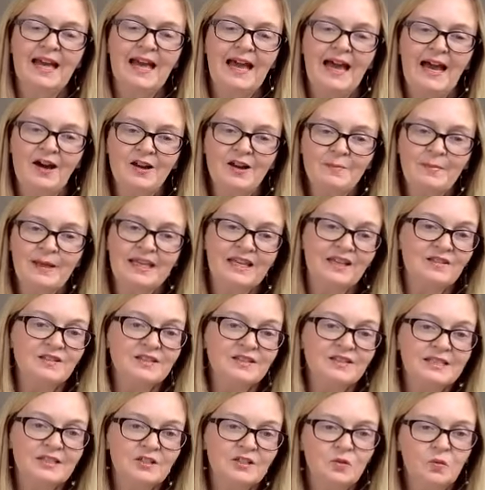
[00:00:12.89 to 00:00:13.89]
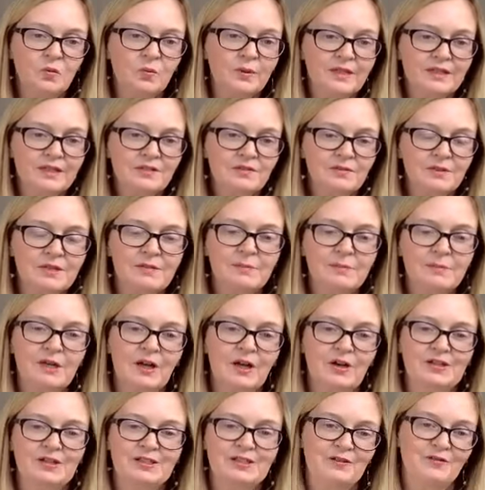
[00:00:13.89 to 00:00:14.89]
how to make it still wintry, but
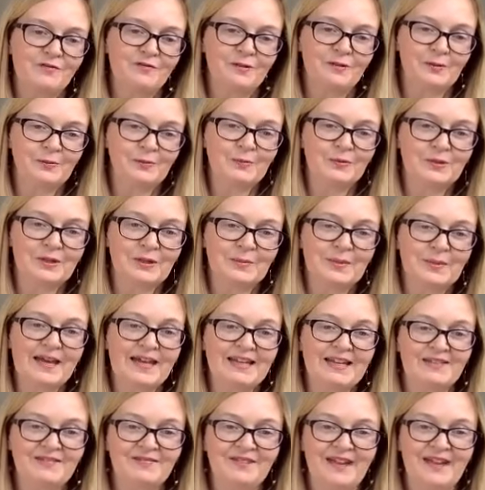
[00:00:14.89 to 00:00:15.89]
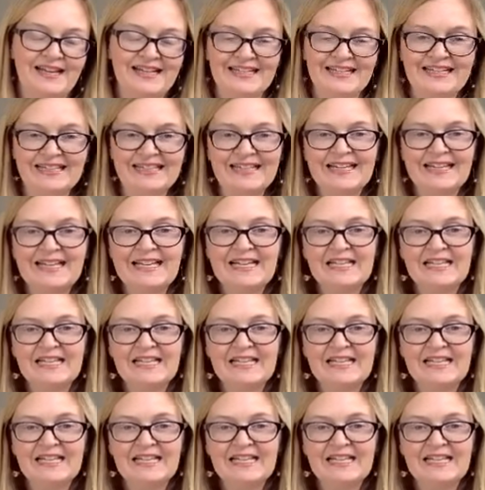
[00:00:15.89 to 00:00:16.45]
also feel warm and inviting.